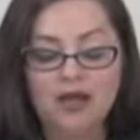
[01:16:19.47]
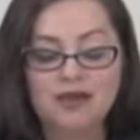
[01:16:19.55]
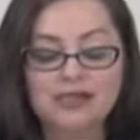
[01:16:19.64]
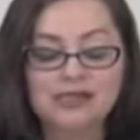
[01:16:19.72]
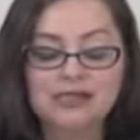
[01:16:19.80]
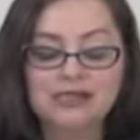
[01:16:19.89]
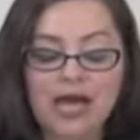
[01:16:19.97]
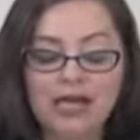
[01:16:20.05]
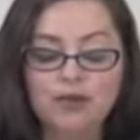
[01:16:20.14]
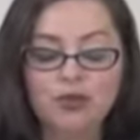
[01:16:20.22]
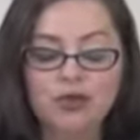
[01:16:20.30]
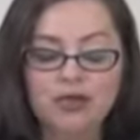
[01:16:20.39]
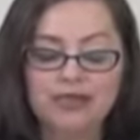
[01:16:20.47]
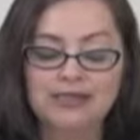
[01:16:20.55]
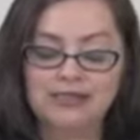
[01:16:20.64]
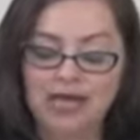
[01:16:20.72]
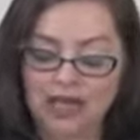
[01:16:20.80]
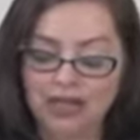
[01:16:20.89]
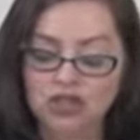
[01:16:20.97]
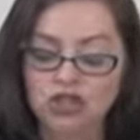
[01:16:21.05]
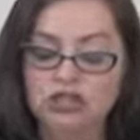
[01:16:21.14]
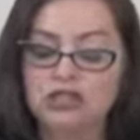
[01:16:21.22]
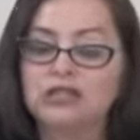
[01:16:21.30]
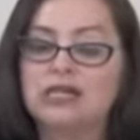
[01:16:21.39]
the Cyber
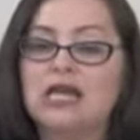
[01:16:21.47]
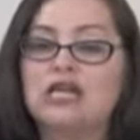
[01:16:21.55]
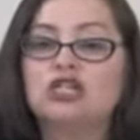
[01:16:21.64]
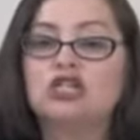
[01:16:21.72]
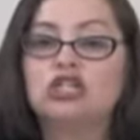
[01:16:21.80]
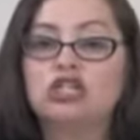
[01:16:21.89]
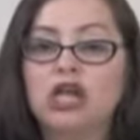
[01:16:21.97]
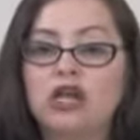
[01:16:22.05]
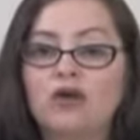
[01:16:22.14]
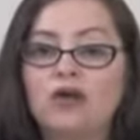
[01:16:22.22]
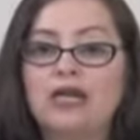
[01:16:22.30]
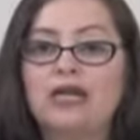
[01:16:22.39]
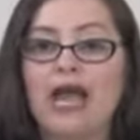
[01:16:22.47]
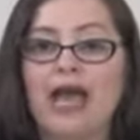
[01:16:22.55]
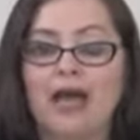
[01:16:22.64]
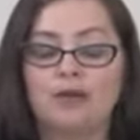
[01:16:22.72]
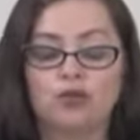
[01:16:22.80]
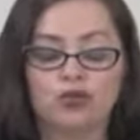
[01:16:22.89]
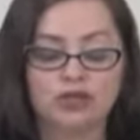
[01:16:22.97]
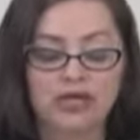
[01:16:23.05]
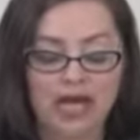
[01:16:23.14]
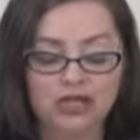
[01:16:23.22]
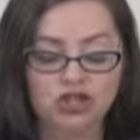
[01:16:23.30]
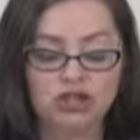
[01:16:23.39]
Intelligence Sharing and
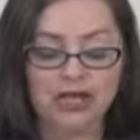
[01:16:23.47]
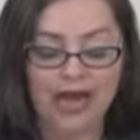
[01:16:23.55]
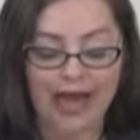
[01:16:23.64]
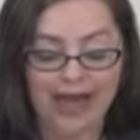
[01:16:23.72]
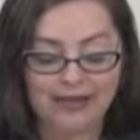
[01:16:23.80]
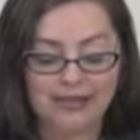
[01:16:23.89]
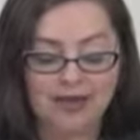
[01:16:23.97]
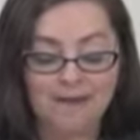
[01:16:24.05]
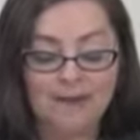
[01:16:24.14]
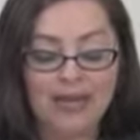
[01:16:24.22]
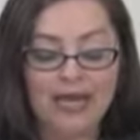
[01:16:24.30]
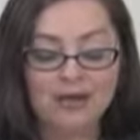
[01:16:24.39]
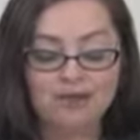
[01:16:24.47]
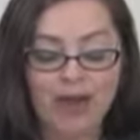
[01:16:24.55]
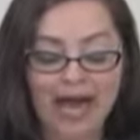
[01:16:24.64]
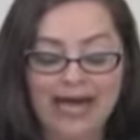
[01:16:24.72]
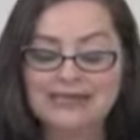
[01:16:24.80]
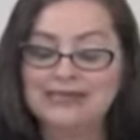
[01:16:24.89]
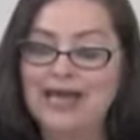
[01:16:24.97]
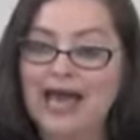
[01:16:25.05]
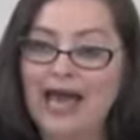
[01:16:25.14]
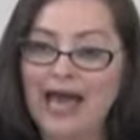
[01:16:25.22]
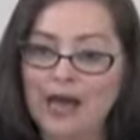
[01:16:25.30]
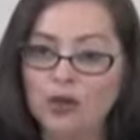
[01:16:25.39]
Protection Act. It passed the
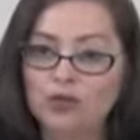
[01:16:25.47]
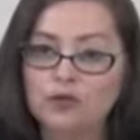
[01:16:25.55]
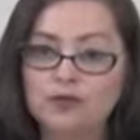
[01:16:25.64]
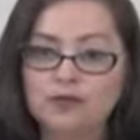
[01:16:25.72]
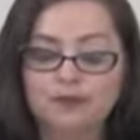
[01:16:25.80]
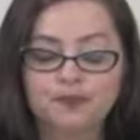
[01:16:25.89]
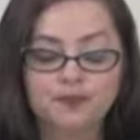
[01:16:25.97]
House.